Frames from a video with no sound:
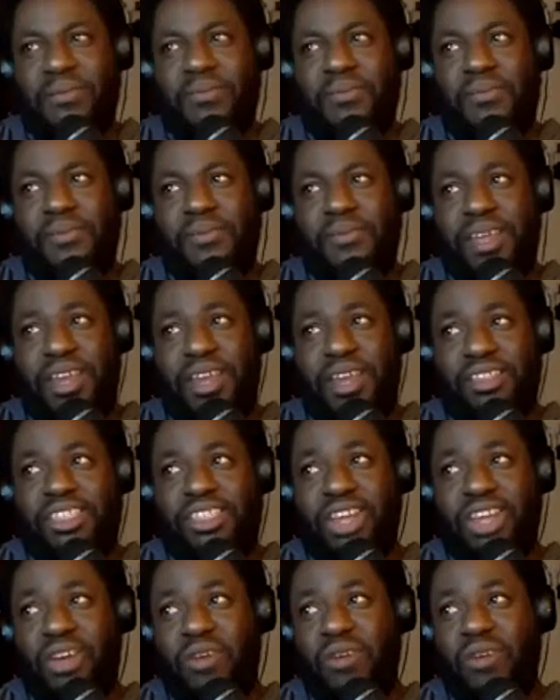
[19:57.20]
you know.
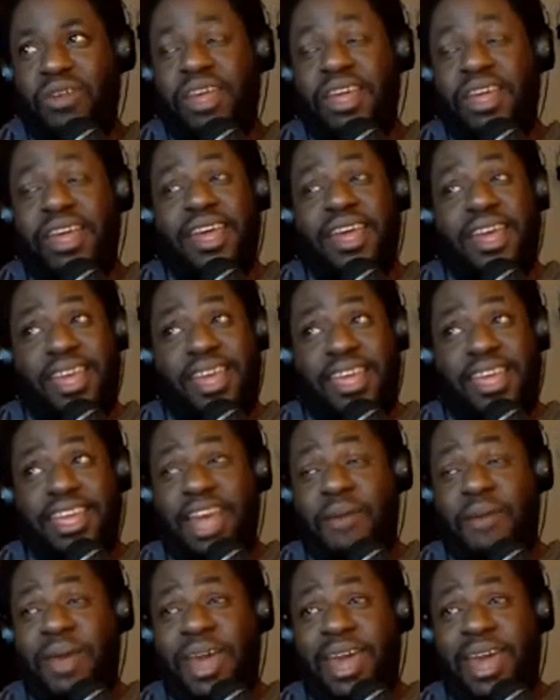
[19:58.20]
So, yeah,
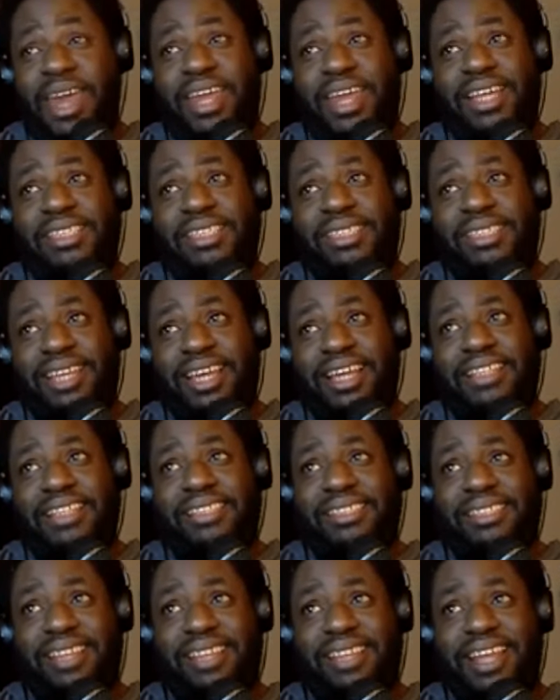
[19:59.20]
man, it's
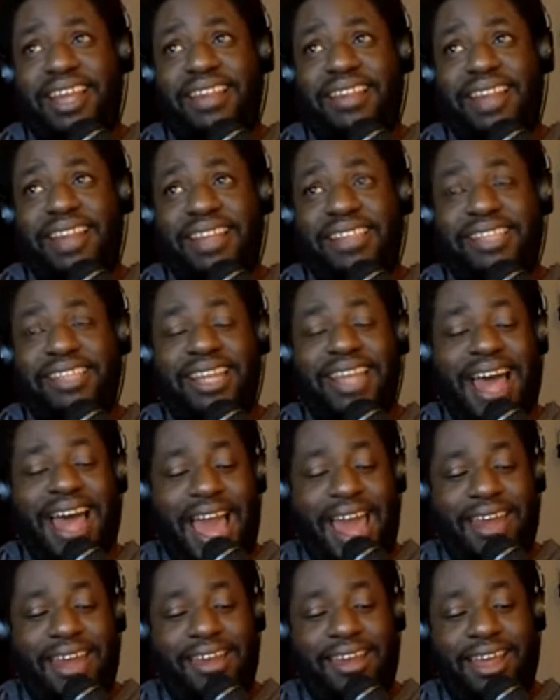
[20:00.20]
it's there's a lot.
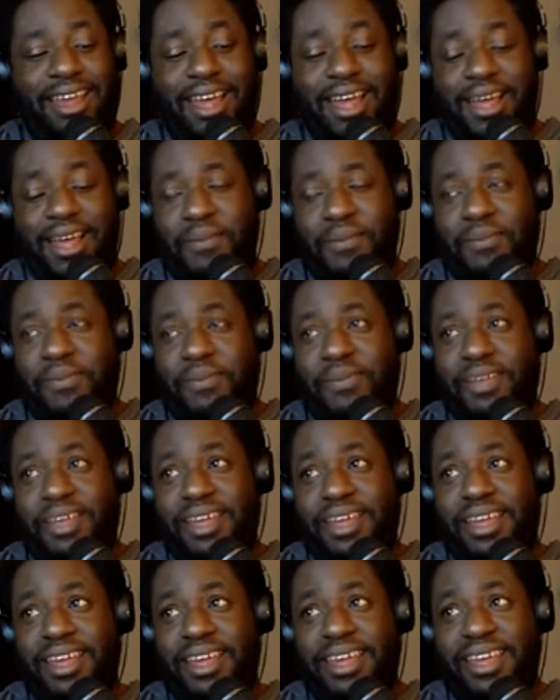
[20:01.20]
Um,
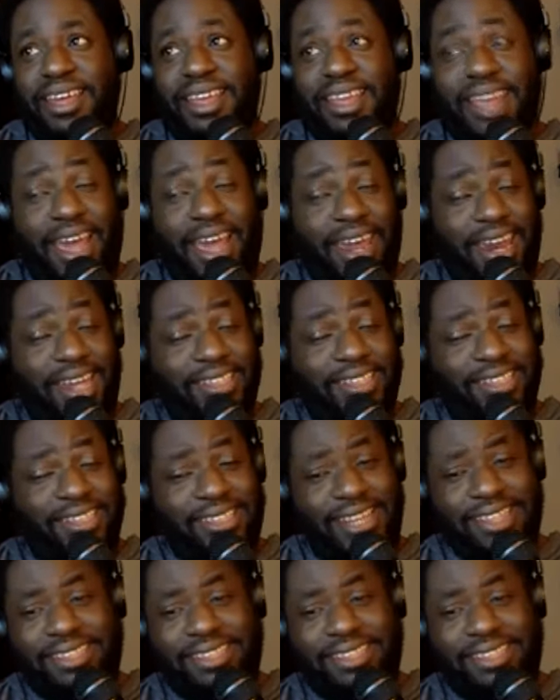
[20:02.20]
yeah, there's there's a